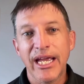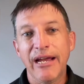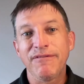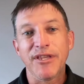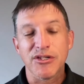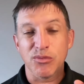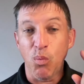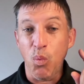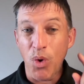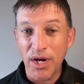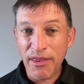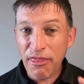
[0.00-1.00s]
If there's
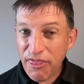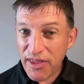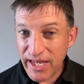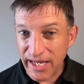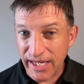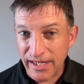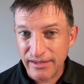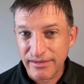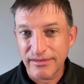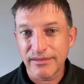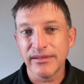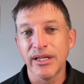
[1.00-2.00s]
one thing
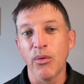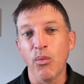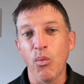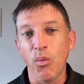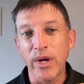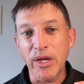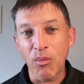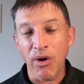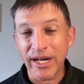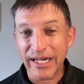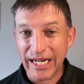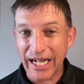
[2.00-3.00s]
that we
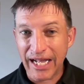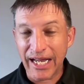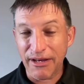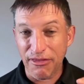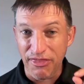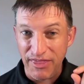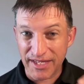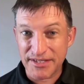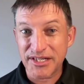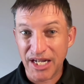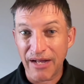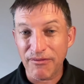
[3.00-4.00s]
want to guide
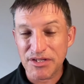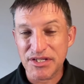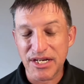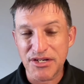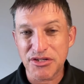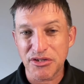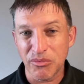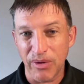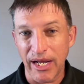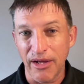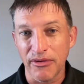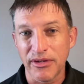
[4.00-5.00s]
this conversation
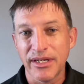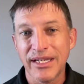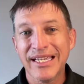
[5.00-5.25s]
around,